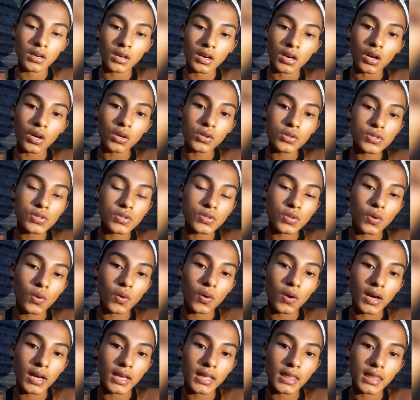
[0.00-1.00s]
Also,
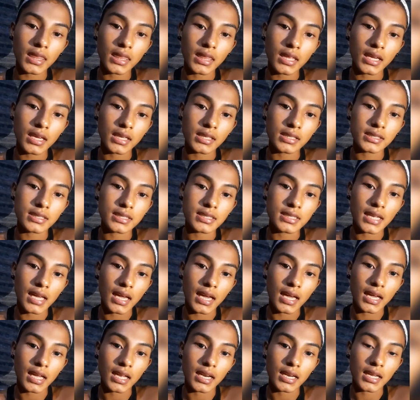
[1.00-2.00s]
I think
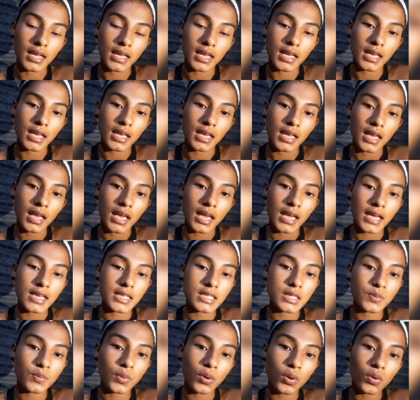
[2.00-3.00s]
that
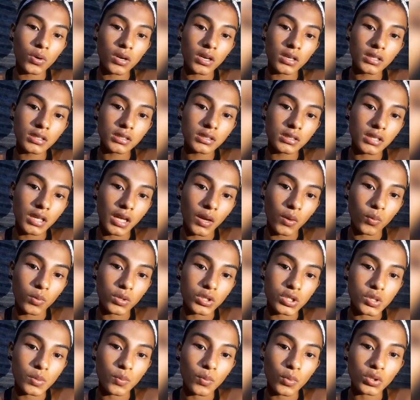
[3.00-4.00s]
spoken
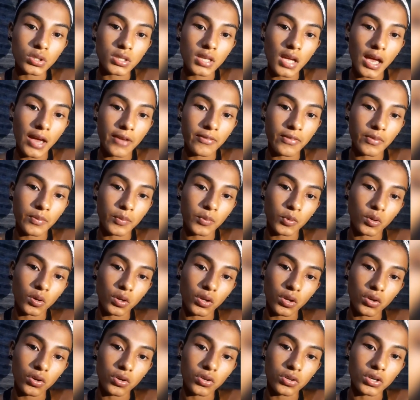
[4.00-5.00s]
language must have a
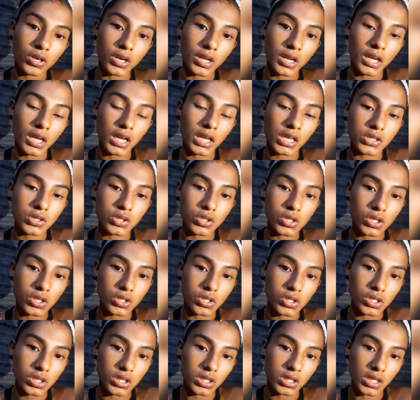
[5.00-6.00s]
priority in
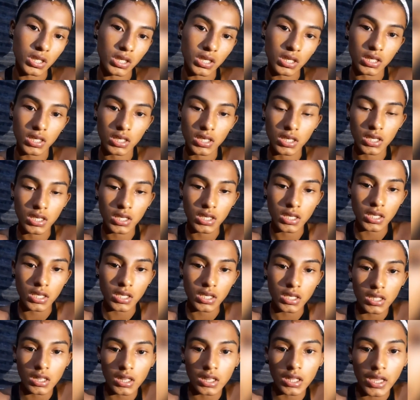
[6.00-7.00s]
teaching
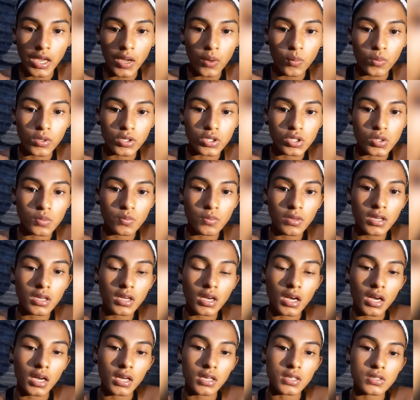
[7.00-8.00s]
language
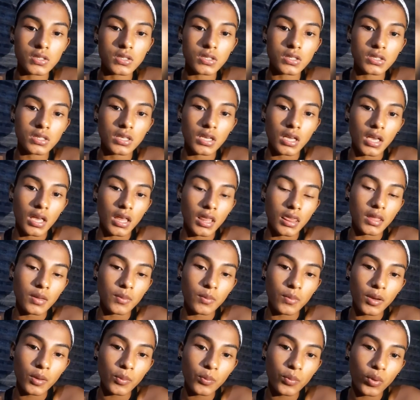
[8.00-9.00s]
because the
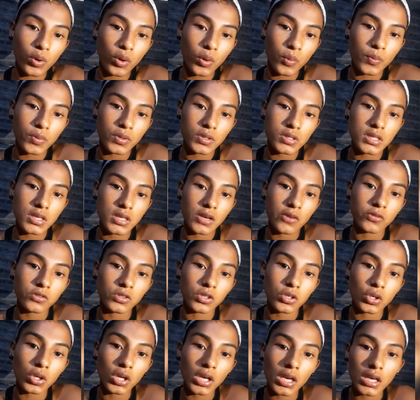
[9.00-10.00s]
main purpose of
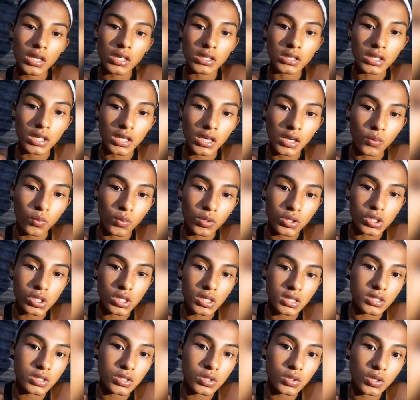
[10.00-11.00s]
learning a language
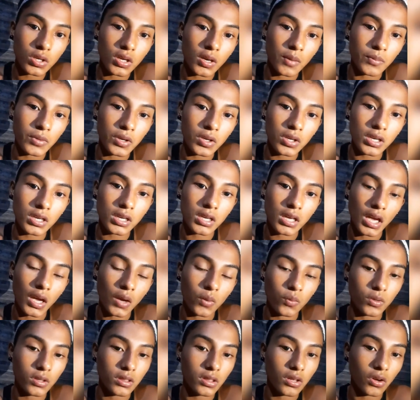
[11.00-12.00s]
is to communicate
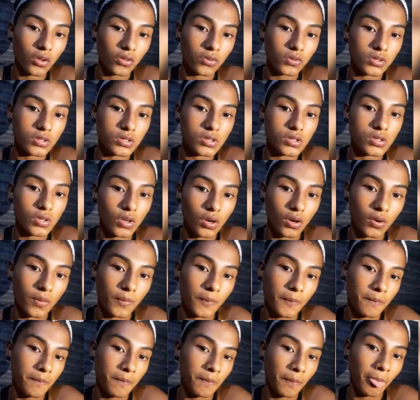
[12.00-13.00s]
with others, so
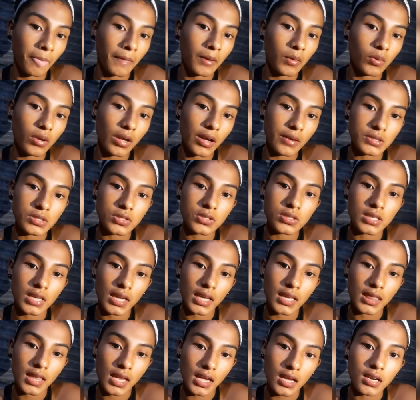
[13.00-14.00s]
we have to
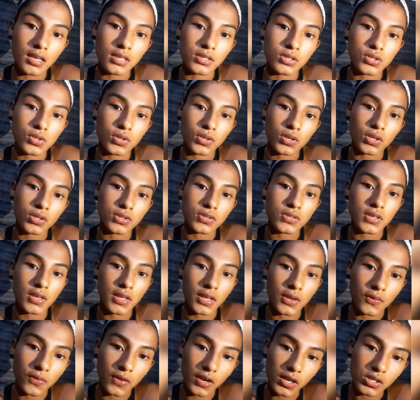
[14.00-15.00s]
take that into
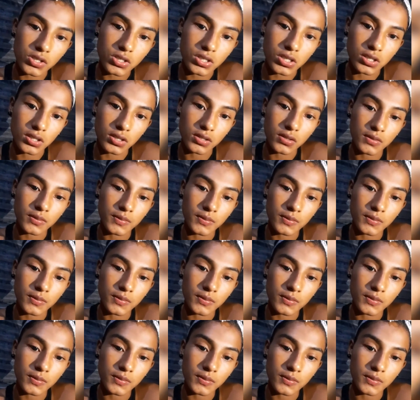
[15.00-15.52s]
consideration.